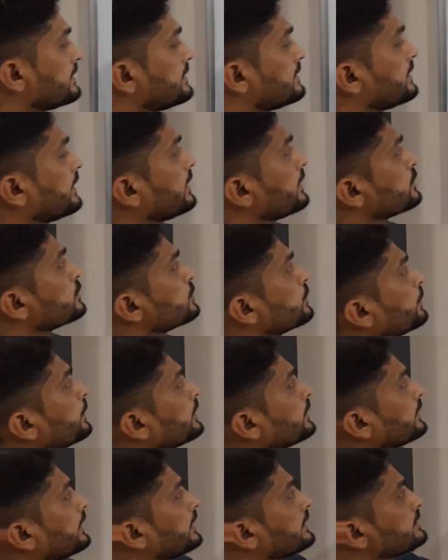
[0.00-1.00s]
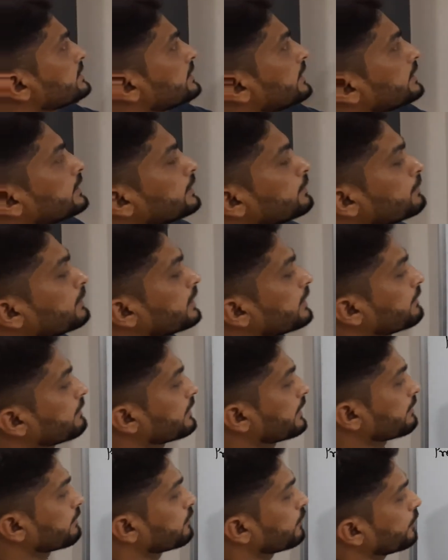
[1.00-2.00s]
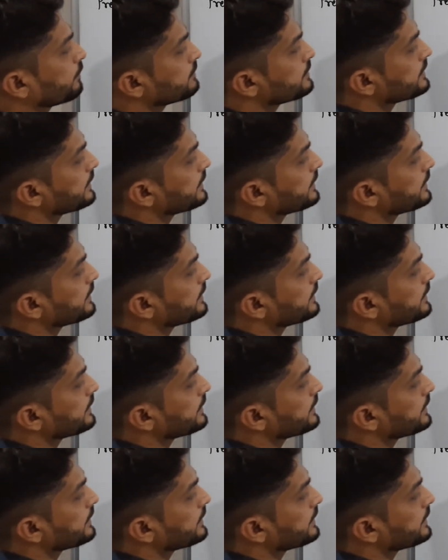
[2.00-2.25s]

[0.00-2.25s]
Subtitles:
z square, that is nothing but our f of